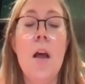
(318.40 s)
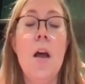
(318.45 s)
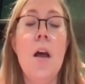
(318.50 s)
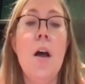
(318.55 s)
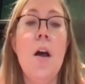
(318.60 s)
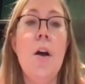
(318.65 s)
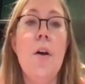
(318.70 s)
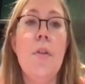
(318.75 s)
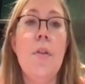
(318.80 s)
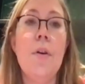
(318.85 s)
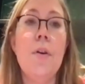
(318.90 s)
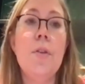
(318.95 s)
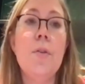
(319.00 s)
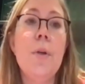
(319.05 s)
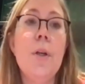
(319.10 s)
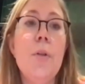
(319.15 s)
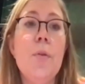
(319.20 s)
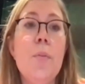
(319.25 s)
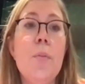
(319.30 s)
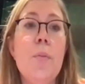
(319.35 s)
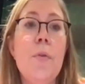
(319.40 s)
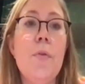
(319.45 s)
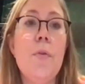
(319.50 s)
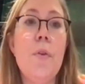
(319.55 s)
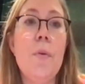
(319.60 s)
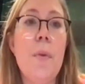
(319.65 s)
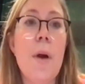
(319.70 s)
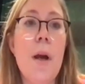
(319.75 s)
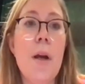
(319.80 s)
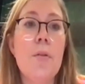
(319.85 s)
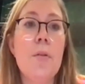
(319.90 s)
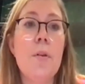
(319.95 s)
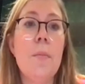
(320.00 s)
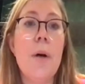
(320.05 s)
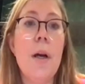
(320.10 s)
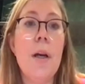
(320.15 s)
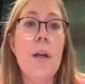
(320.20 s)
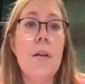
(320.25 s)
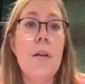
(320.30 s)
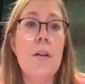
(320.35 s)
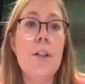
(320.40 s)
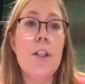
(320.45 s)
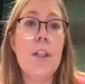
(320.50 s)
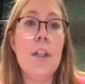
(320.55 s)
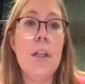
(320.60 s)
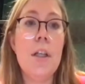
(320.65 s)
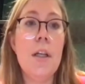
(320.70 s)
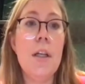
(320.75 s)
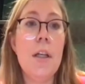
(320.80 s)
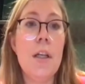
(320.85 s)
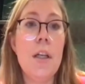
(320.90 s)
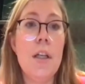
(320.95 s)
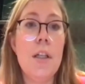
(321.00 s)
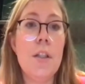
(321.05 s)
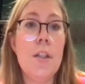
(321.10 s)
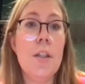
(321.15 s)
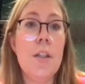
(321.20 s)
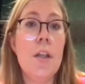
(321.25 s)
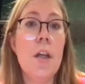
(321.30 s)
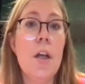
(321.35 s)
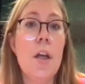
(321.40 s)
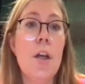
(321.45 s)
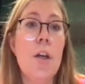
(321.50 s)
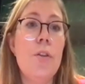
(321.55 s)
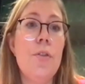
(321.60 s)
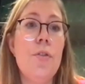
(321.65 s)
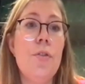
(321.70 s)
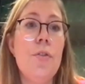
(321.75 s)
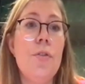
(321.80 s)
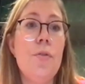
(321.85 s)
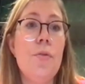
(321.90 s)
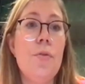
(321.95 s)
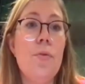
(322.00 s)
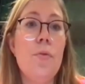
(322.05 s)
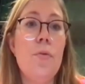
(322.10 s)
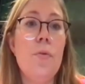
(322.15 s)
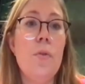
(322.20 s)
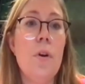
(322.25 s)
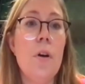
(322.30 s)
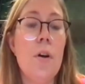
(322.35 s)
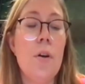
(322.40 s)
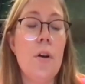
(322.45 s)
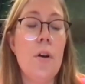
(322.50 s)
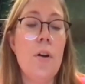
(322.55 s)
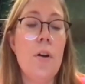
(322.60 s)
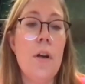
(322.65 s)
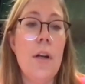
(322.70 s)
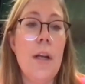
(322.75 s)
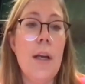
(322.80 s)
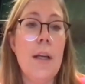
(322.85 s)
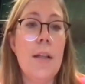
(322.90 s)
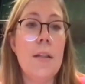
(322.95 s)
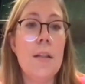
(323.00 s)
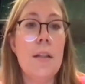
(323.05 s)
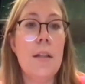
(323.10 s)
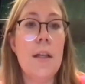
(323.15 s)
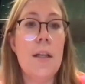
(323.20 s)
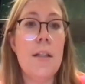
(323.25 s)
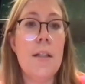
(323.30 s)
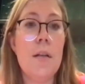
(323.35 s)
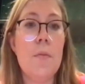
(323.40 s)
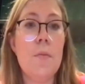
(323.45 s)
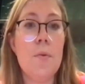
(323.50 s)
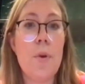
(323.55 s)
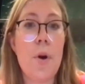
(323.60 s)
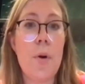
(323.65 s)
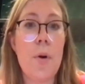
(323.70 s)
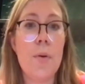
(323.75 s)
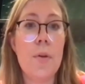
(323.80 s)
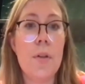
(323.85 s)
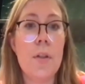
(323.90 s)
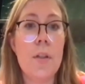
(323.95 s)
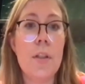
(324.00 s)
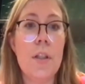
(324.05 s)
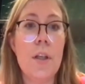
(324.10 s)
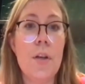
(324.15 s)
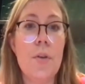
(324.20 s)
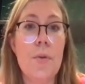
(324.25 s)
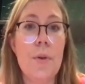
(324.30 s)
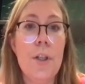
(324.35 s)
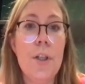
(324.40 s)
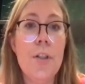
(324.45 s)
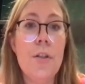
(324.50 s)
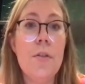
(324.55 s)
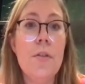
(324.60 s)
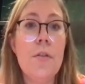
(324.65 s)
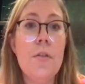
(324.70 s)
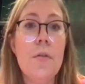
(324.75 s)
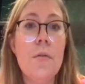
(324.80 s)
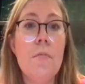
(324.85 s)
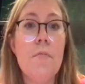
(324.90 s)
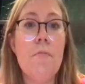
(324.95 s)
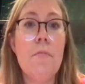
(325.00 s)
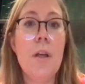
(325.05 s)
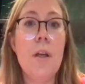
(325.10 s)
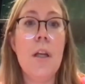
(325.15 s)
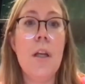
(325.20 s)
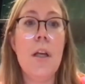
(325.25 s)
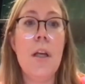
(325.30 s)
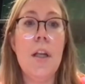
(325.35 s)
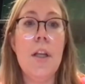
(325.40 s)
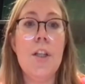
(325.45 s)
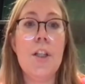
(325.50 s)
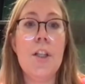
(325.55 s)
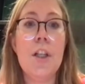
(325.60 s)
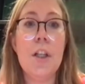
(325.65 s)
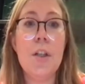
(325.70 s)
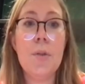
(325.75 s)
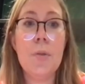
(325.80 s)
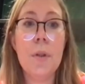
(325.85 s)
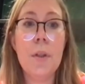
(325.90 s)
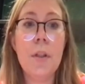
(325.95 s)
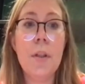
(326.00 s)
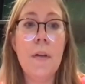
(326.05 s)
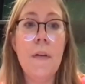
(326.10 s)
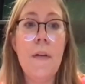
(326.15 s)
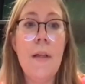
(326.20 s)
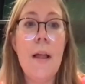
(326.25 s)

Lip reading: Another way to perform microbiology is to collect nasal brown secretions, mainly in children.